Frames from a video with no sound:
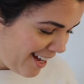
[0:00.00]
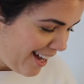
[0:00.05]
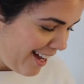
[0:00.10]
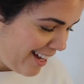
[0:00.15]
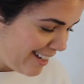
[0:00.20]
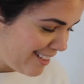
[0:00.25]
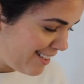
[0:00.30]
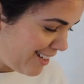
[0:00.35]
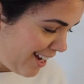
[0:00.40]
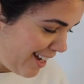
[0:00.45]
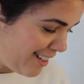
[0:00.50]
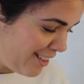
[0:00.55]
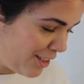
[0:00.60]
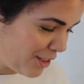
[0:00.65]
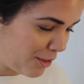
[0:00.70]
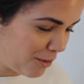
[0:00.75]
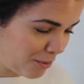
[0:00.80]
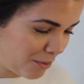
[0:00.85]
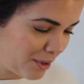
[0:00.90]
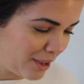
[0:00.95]
I
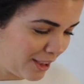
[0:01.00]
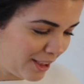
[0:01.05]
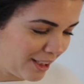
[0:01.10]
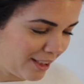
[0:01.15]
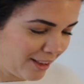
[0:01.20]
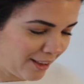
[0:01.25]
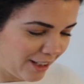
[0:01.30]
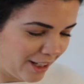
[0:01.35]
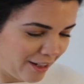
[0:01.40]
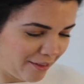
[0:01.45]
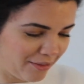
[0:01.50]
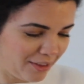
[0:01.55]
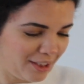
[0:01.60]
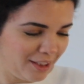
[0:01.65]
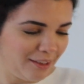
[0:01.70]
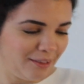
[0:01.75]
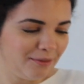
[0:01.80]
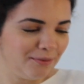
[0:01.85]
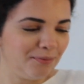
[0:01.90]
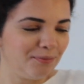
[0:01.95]
just really love
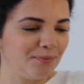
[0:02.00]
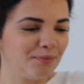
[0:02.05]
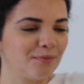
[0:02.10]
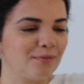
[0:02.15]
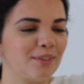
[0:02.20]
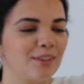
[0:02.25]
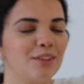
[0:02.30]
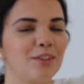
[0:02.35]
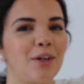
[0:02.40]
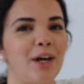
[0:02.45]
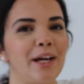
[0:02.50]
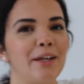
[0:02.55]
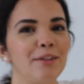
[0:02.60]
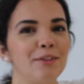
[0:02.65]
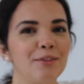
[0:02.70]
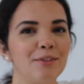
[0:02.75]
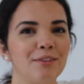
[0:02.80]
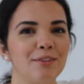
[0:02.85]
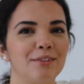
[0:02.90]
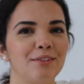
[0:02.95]
it. So I
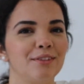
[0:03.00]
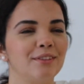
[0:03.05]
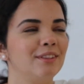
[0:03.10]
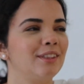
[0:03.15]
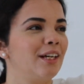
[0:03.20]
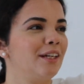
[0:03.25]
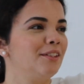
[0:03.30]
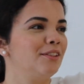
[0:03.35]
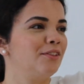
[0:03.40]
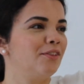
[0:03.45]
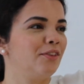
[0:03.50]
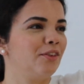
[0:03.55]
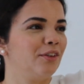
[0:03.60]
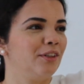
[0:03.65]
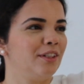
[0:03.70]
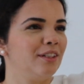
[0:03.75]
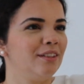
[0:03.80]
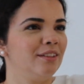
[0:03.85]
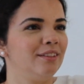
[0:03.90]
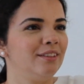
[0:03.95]
use size
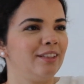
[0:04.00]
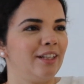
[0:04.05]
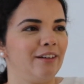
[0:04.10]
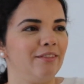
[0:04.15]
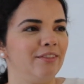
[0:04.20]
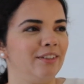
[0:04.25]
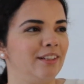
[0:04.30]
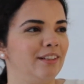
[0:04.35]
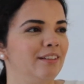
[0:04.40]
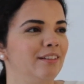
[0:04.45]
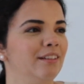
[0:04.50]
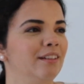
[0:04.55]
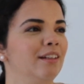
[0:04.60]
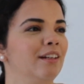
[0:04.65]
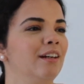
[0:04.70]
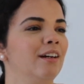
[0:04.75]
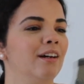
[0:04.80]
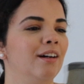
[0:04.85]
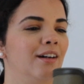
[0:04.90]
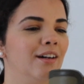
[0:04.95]
37.
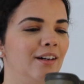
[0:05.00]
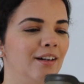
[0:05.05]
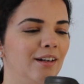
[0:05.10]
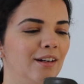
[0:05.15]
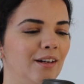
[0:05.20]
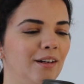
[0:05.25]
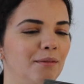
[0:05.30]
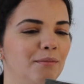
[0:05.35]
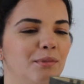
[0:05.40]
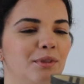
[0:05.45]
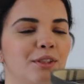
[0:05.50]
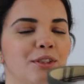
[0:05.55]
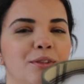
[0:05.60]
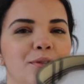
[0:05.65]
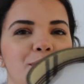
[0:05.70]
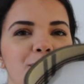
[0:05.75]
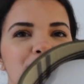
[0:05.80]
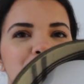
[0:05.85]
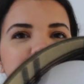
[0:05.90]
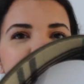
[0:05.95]
This one's